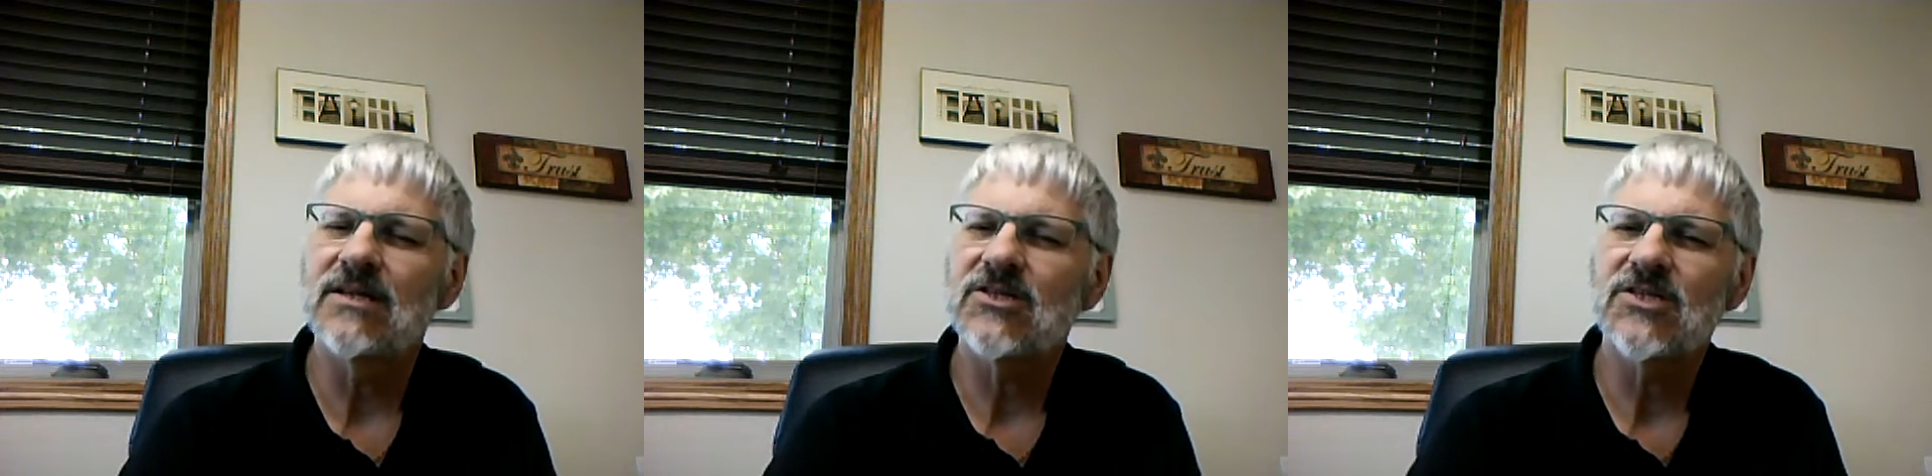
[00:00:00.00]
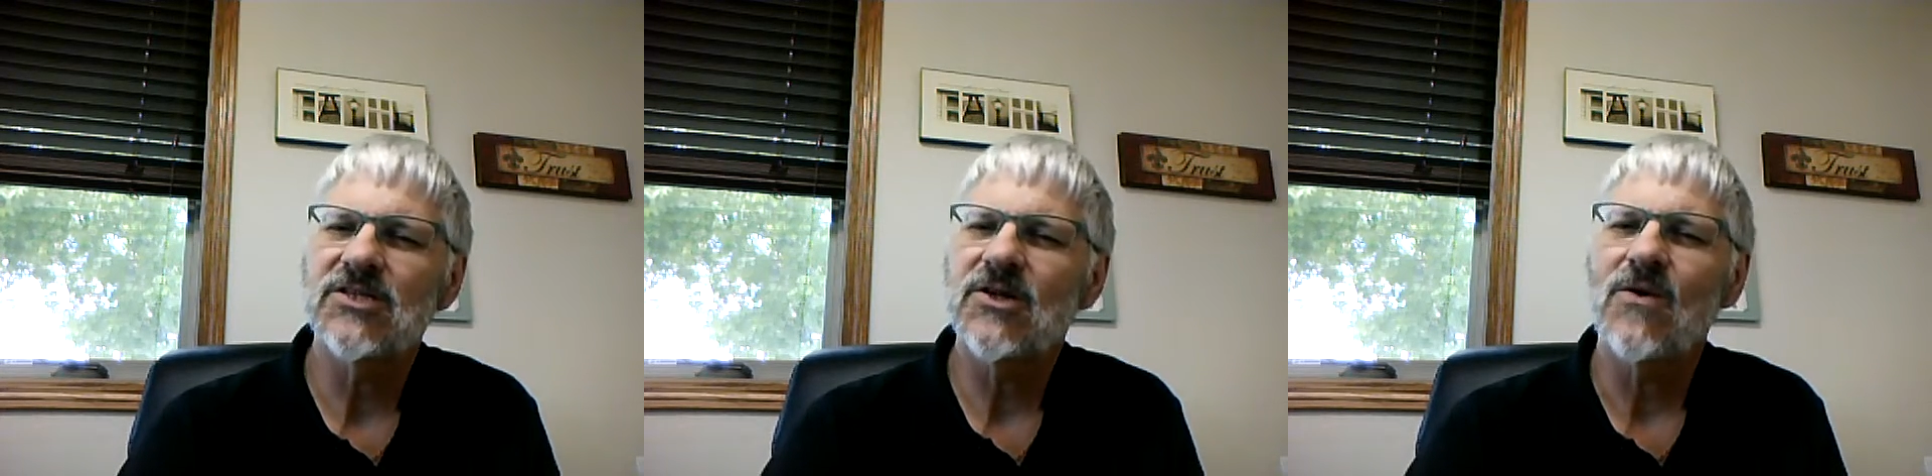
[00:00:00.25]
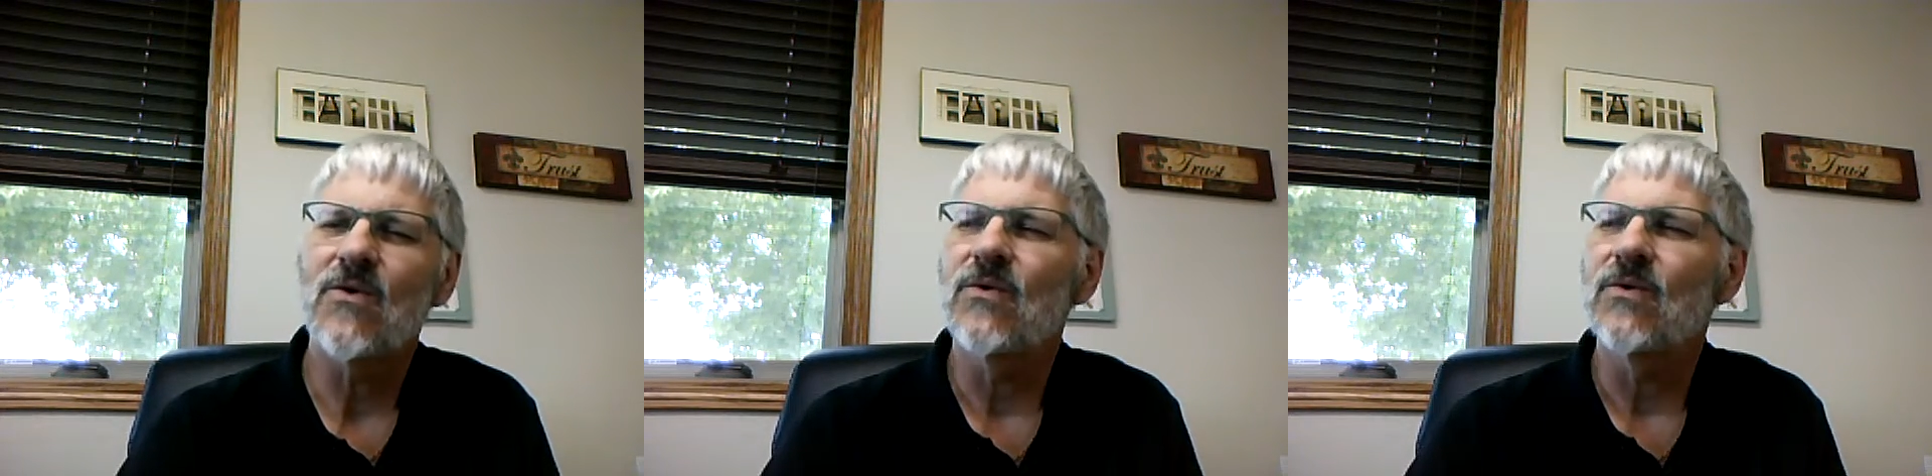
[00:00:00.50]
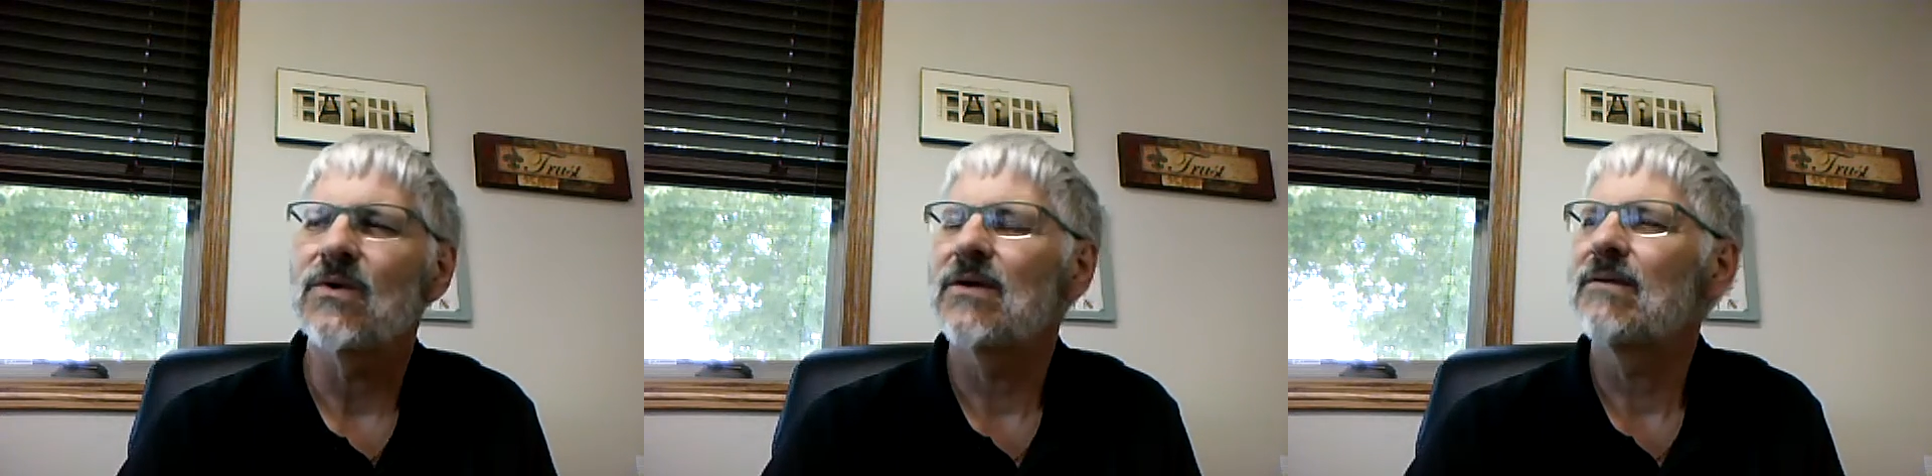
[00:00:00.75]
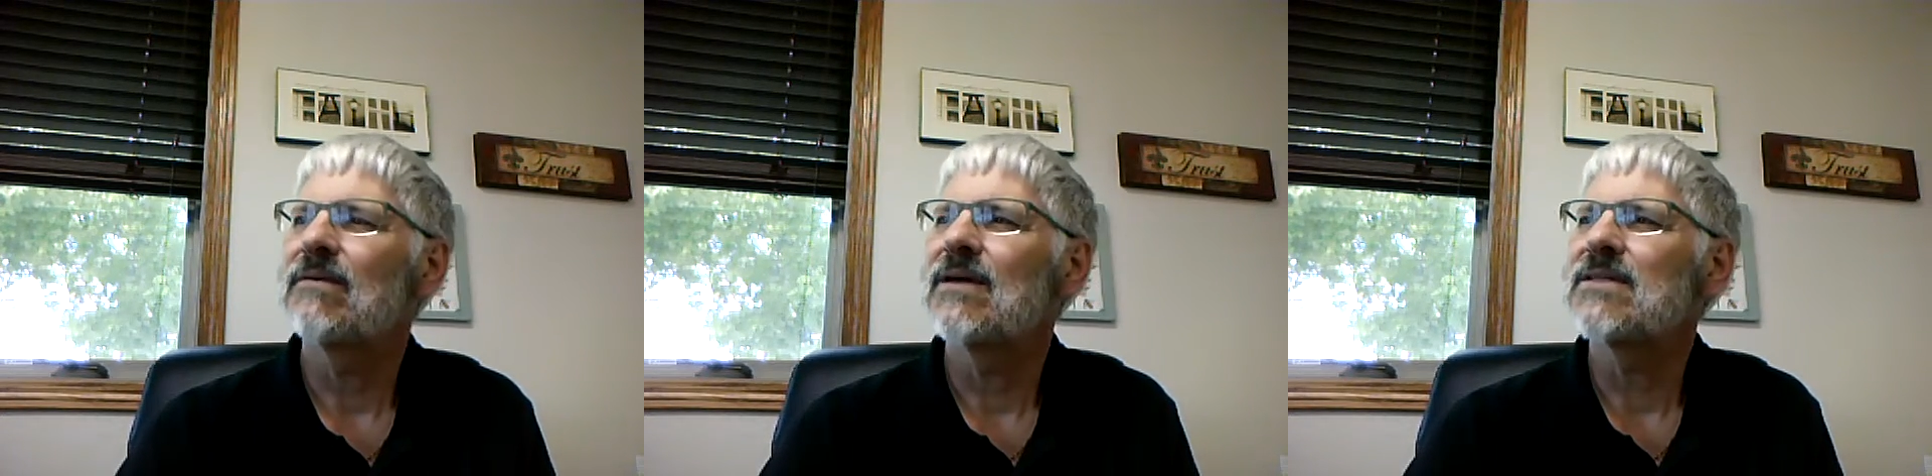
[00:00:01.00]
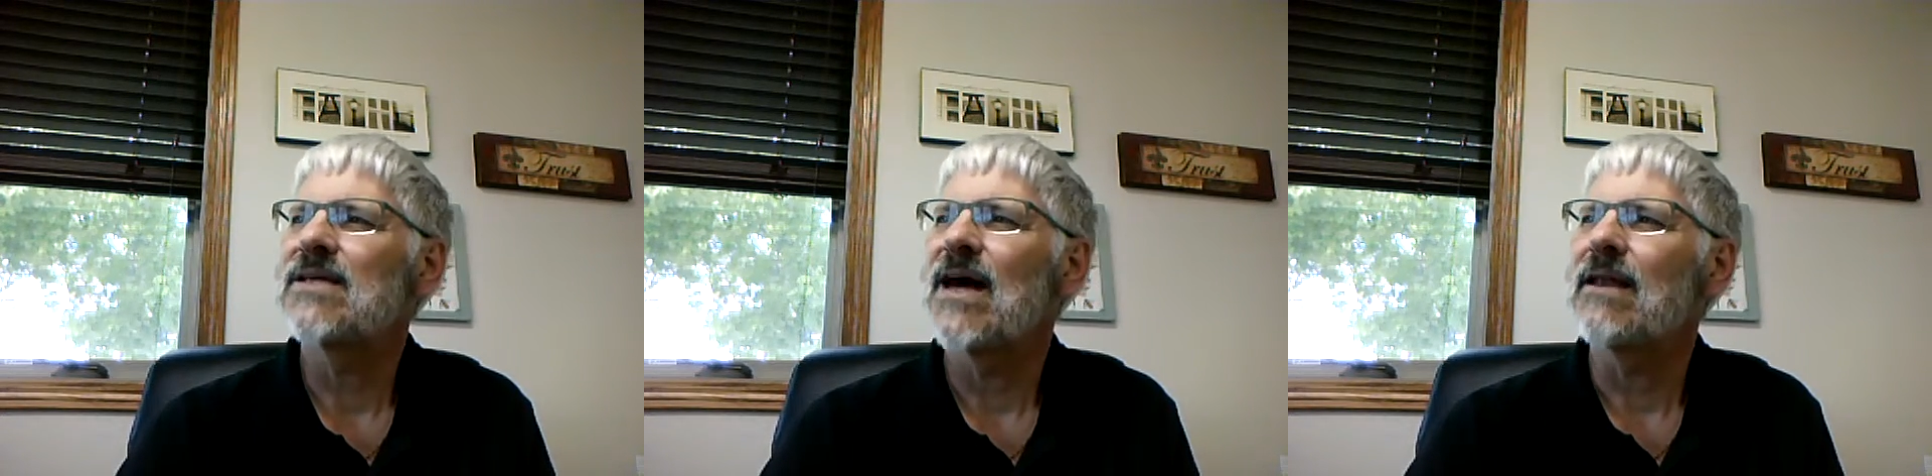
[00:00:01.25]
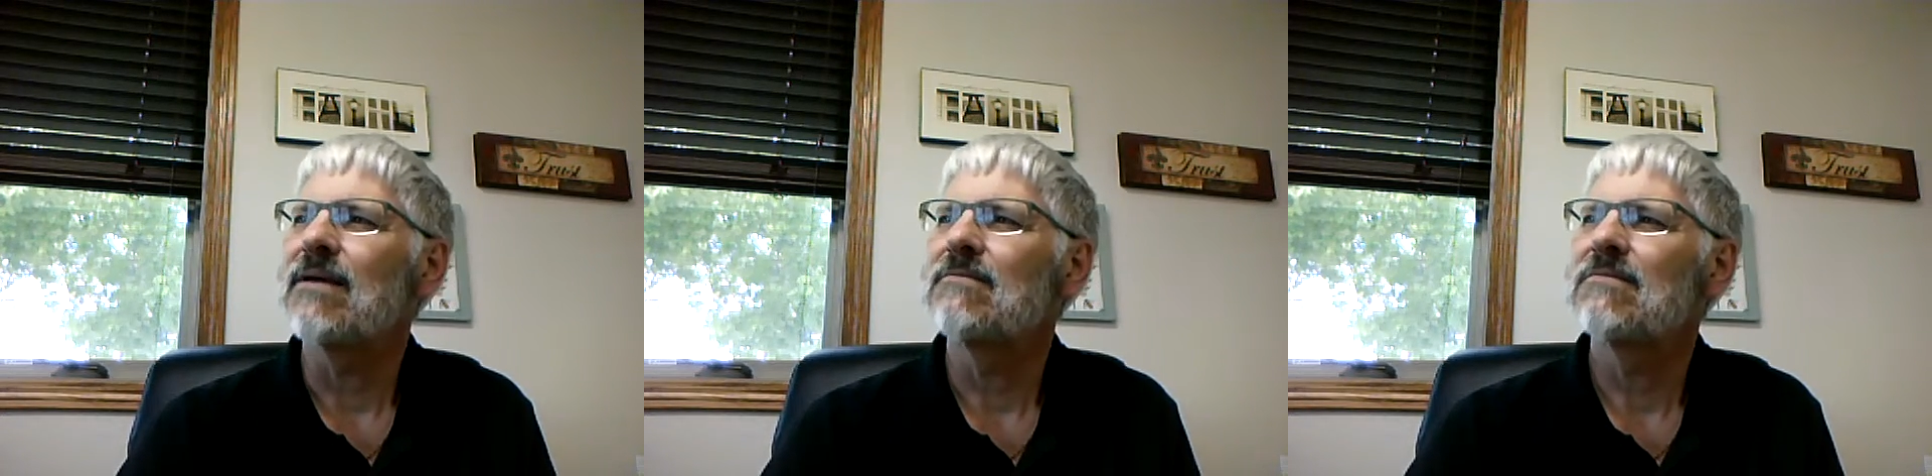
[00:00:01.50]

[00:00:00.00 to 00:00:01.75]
in stone. That's not